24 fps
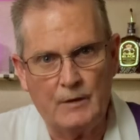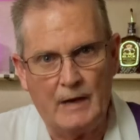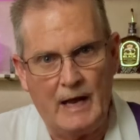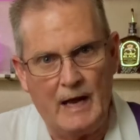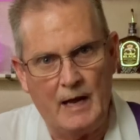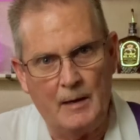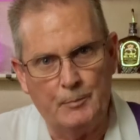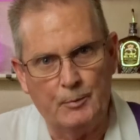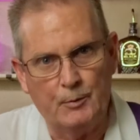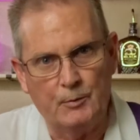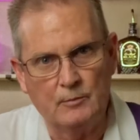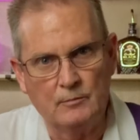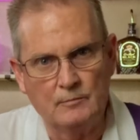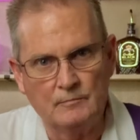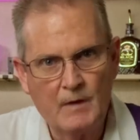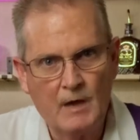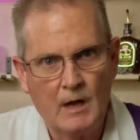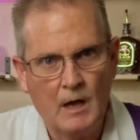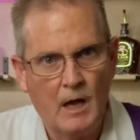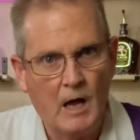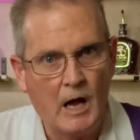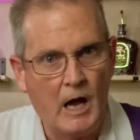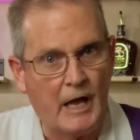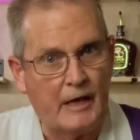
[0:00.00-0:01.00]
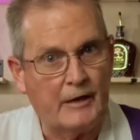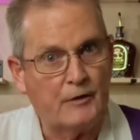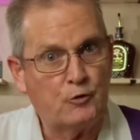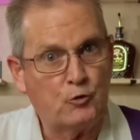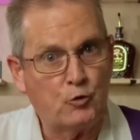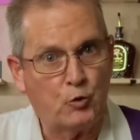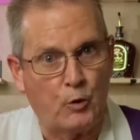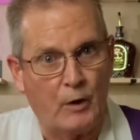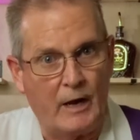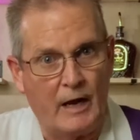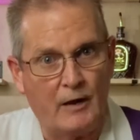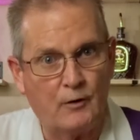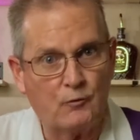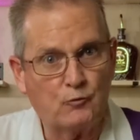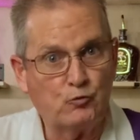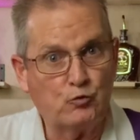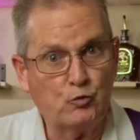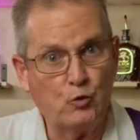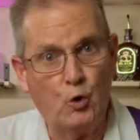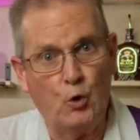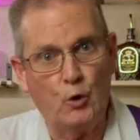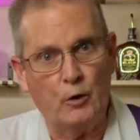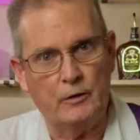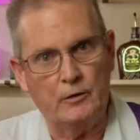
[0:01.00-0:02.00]
apple, a Crown
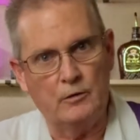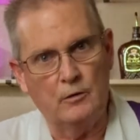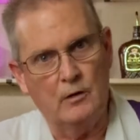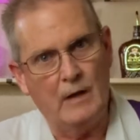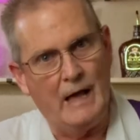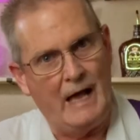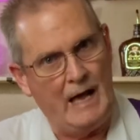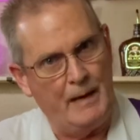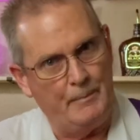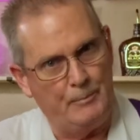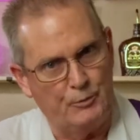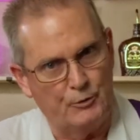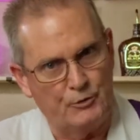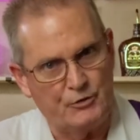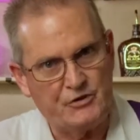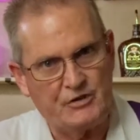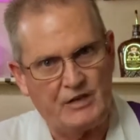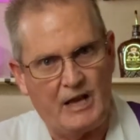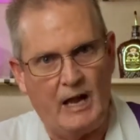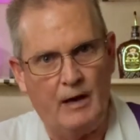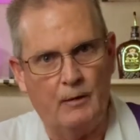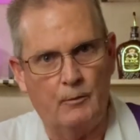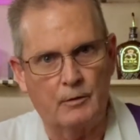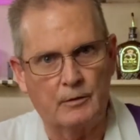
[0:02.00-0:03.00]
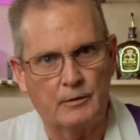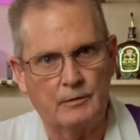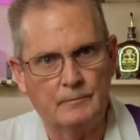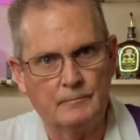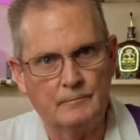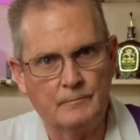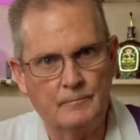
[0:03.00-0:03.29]
Royal apple sour,